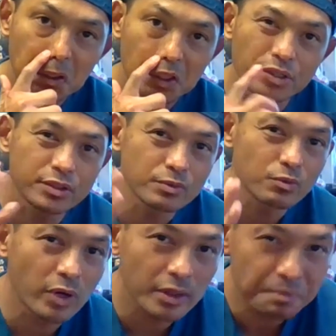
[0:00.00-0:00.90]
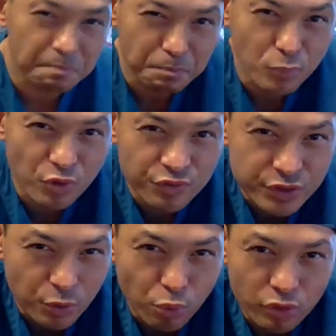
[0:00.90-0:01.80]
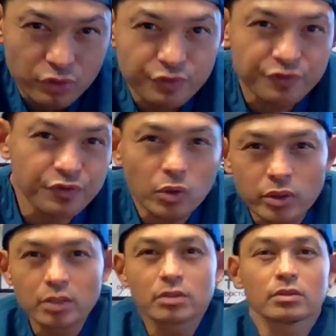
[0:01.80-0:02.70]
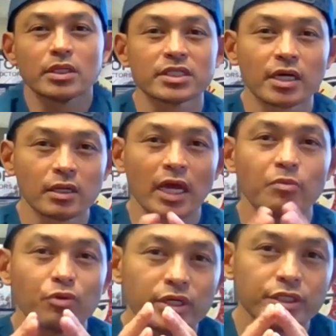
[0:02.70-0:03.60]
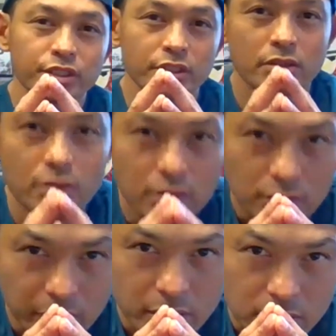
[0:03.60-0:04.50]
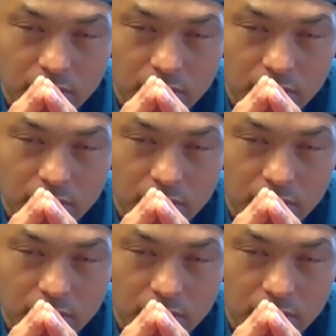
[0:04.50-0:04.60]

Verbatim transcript: because what moves the world forward is collaboration, right?